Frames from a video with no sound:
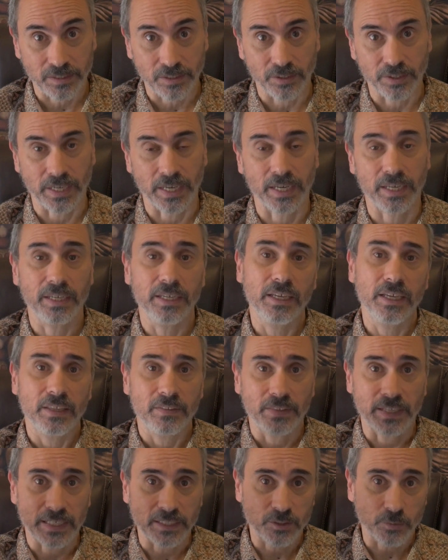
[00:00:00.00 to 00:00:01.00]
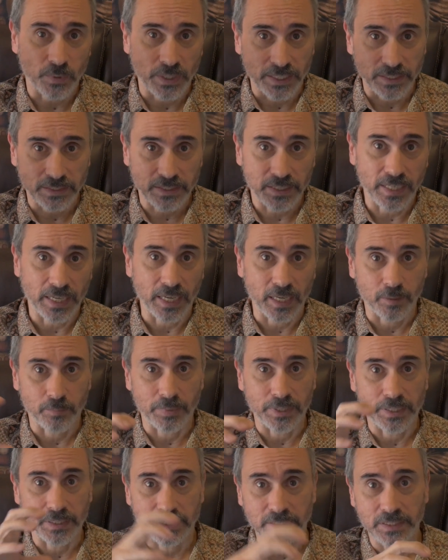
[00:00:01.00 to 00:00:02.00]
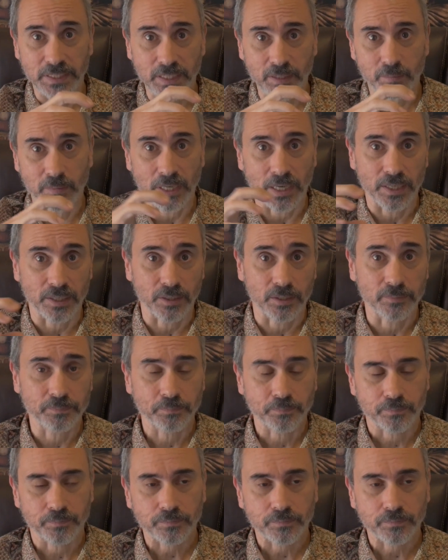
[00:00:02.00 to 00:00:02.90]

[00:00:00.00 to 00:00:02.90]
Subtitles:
Okay, that's why it's an ABC model